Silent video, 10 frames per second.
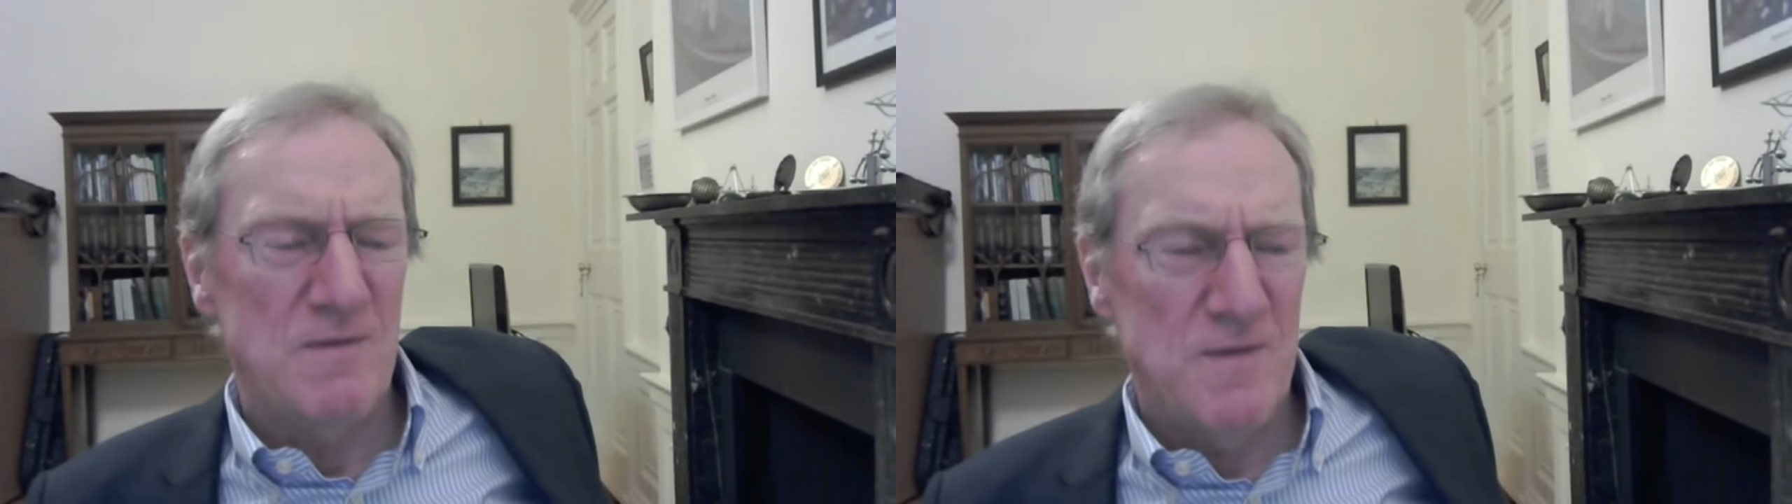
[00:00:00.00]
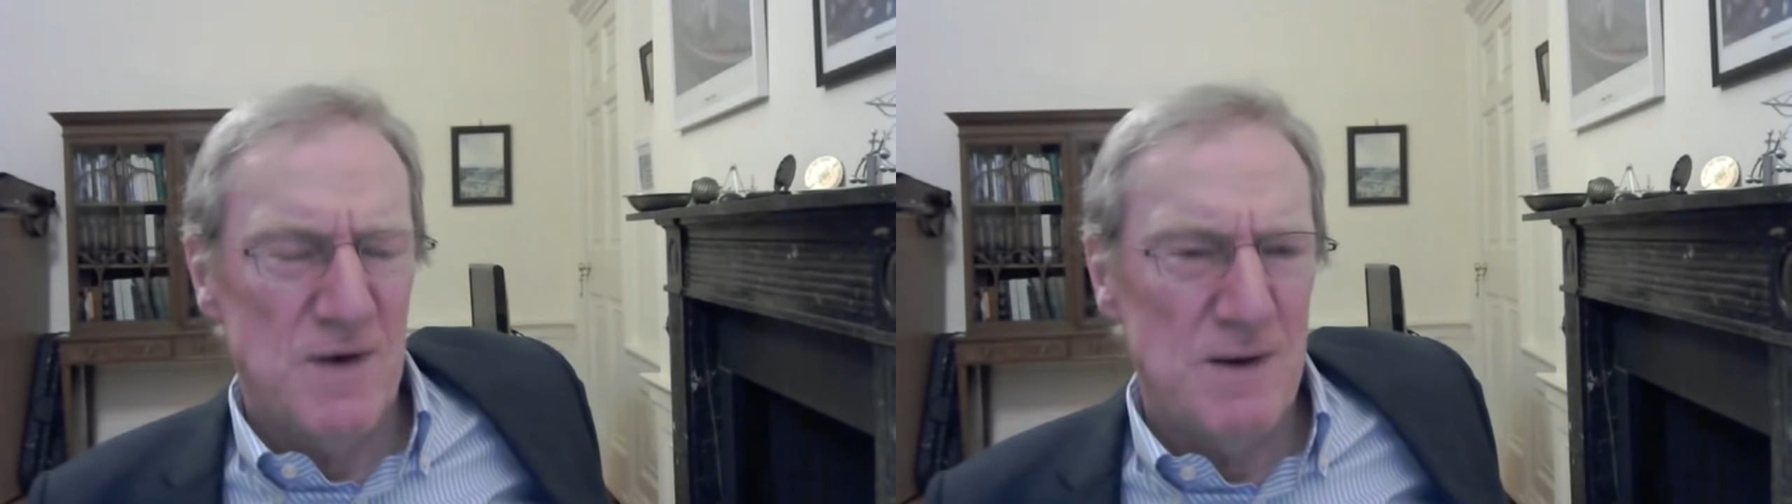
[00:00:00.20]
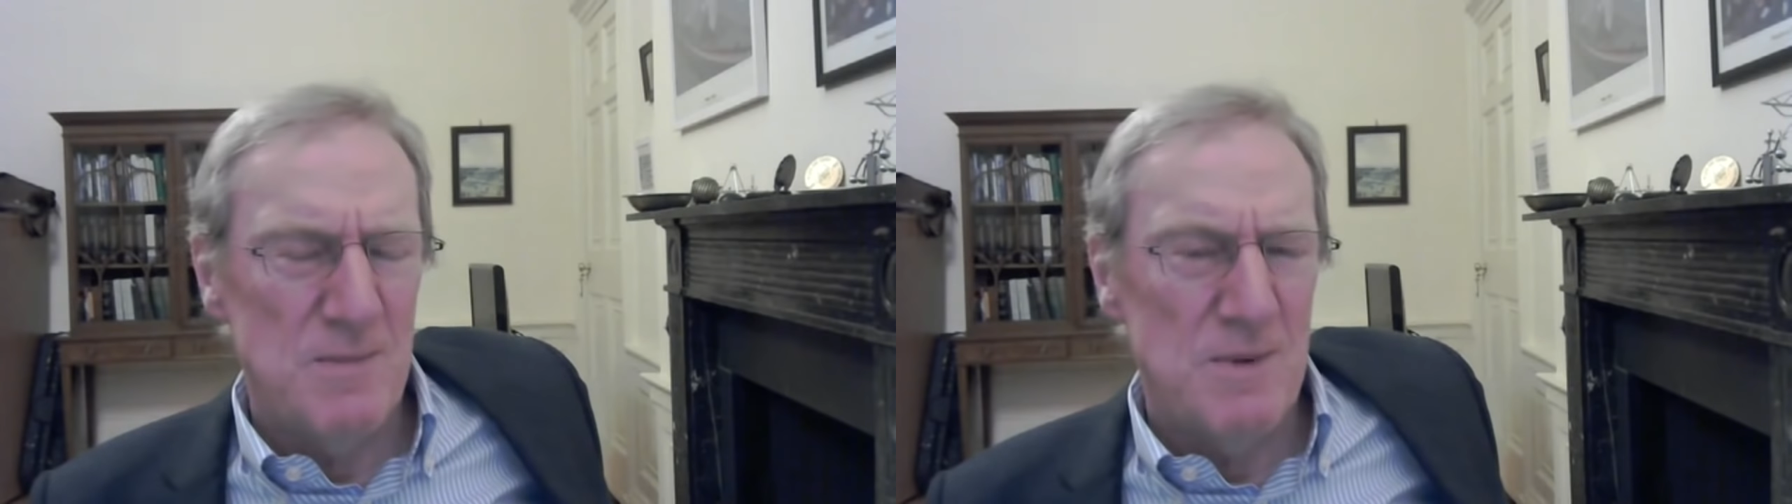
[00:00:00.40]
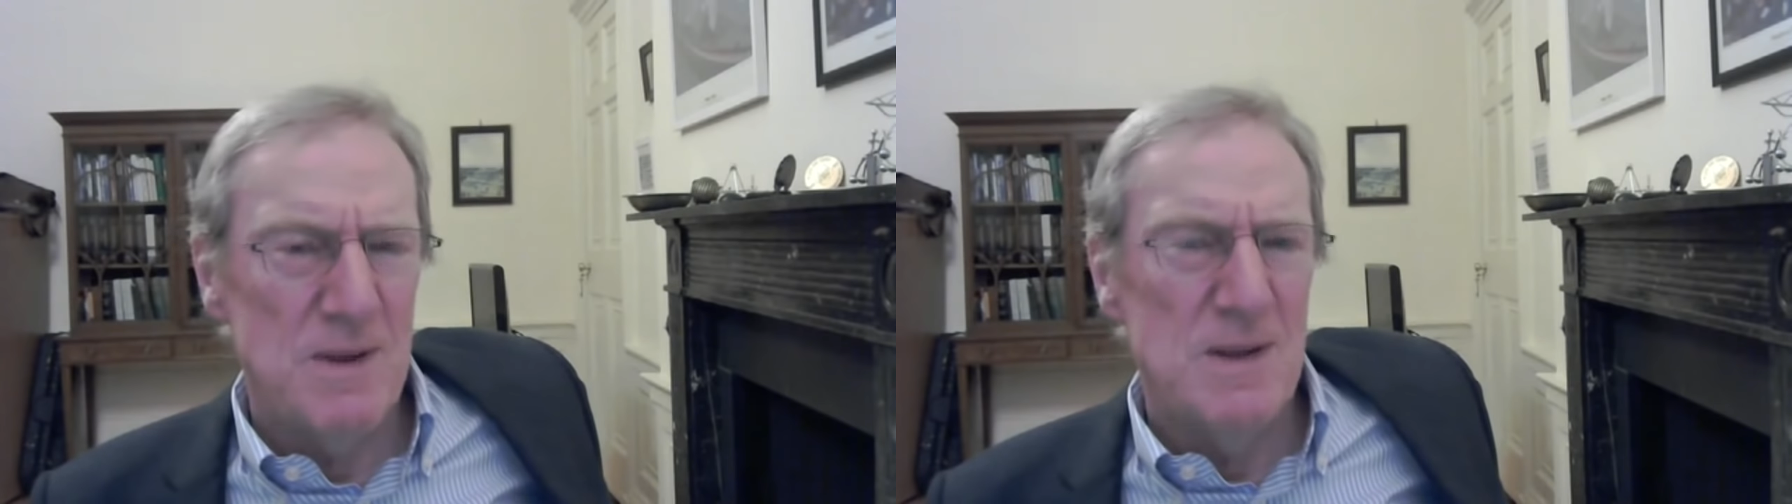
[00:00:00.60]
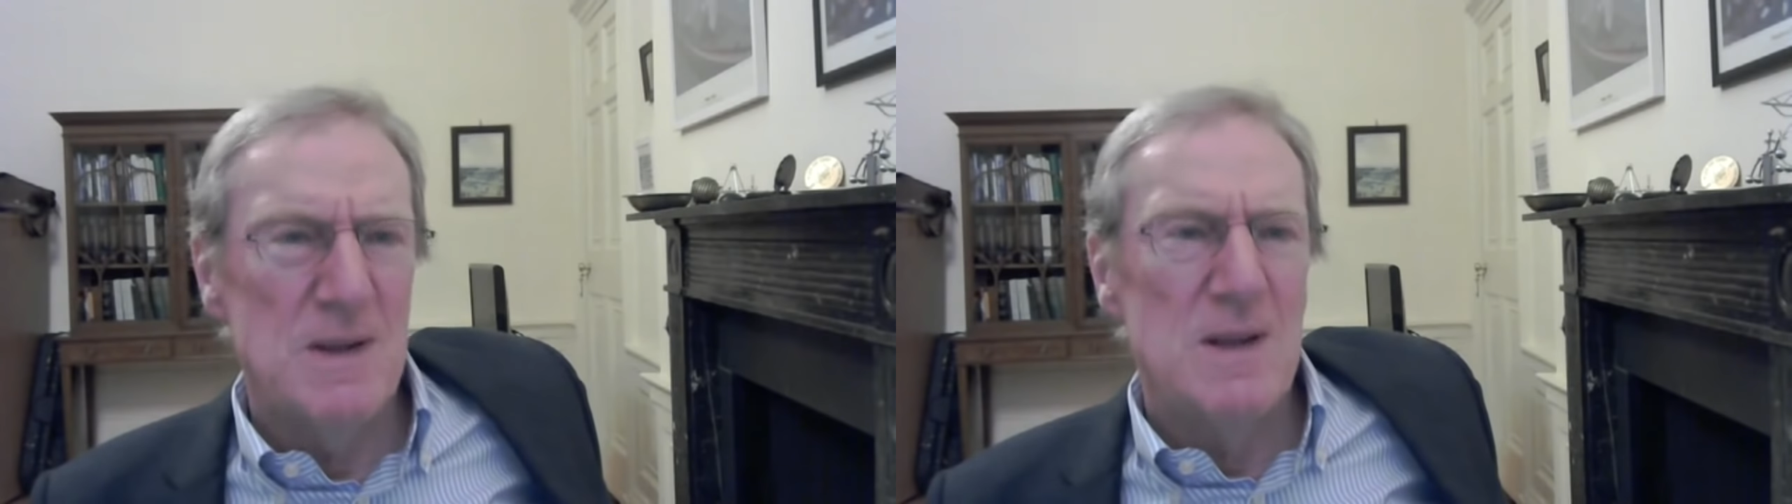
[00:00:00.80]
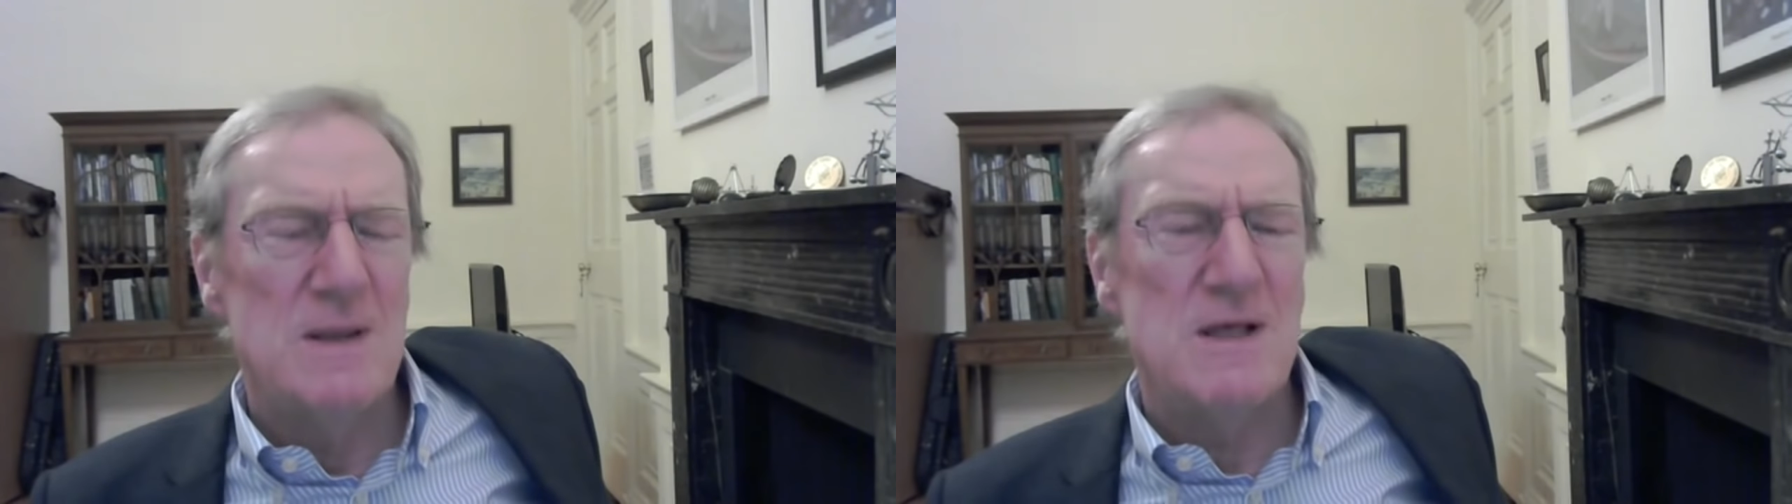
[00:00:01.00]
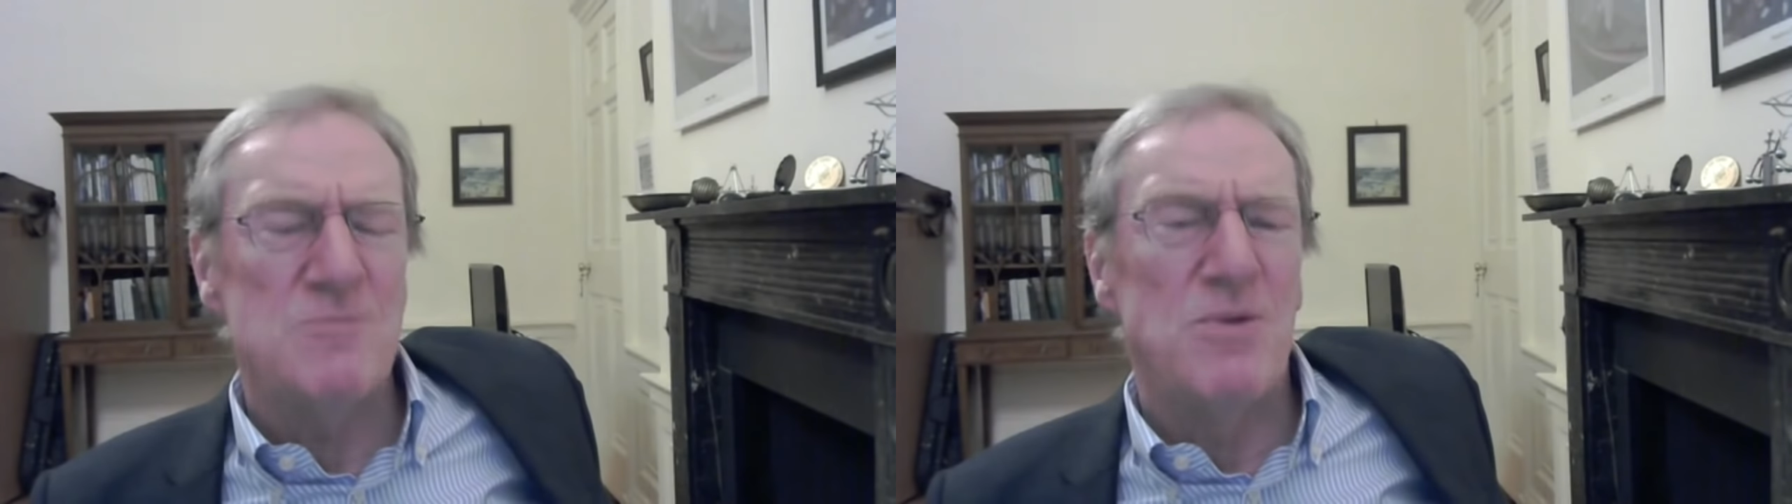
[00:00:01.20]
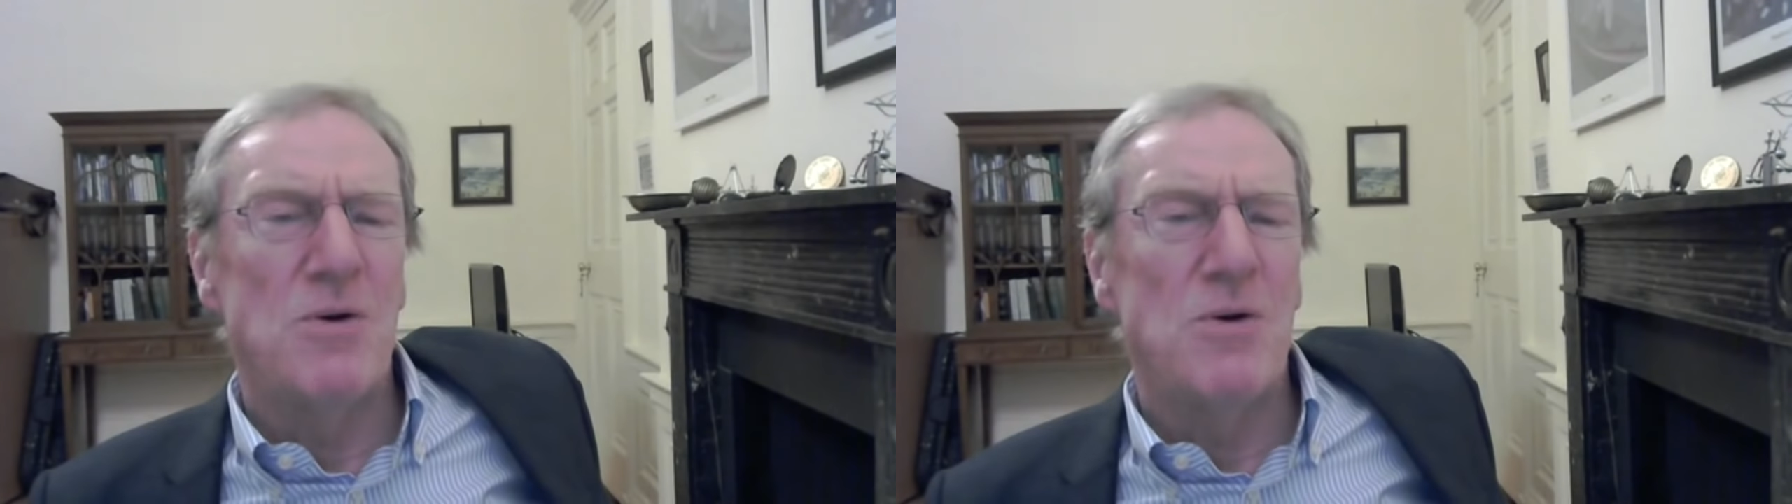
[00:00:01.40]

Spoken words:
confirmed this